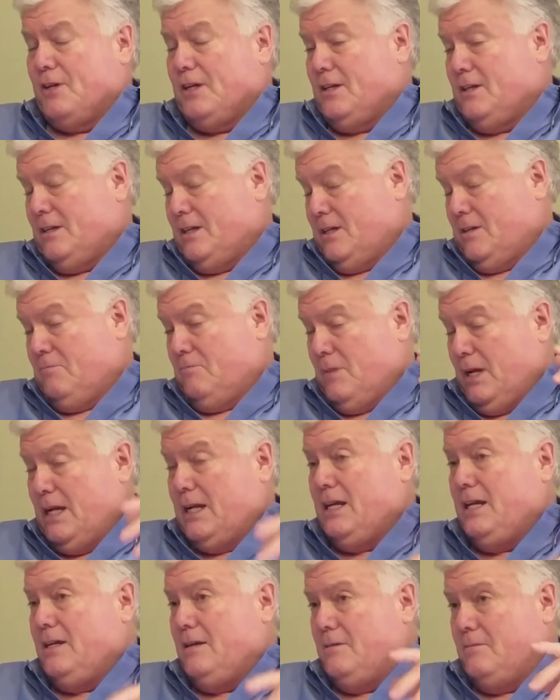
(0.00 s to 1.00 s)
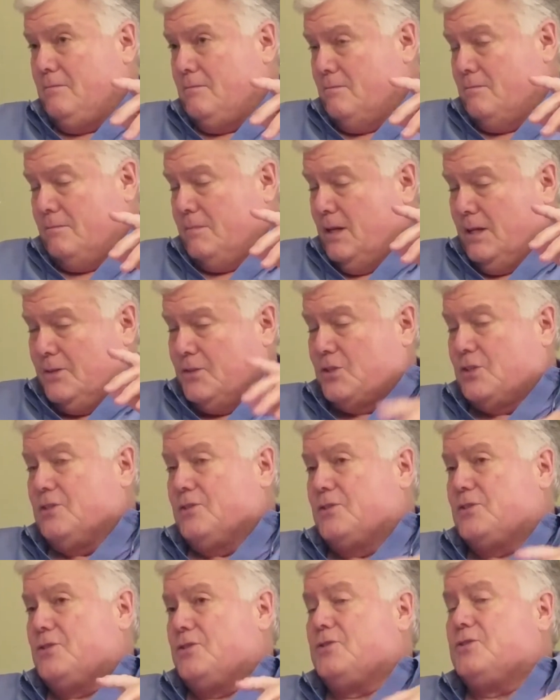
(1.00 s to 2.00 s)
And in many
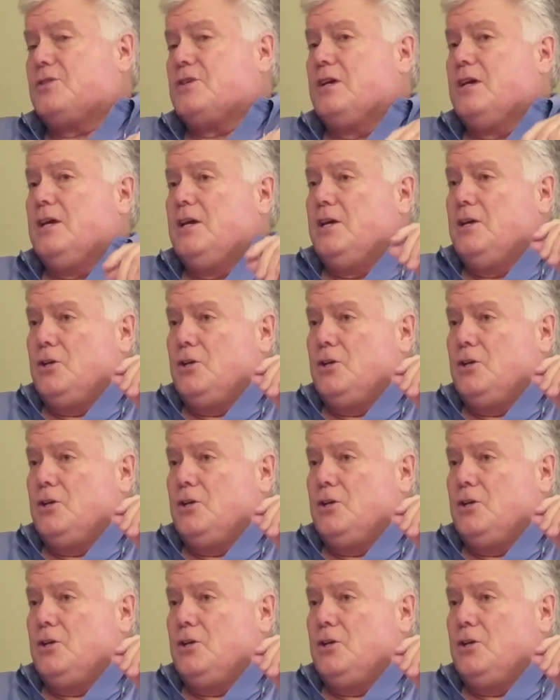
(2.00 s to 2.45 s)
instances,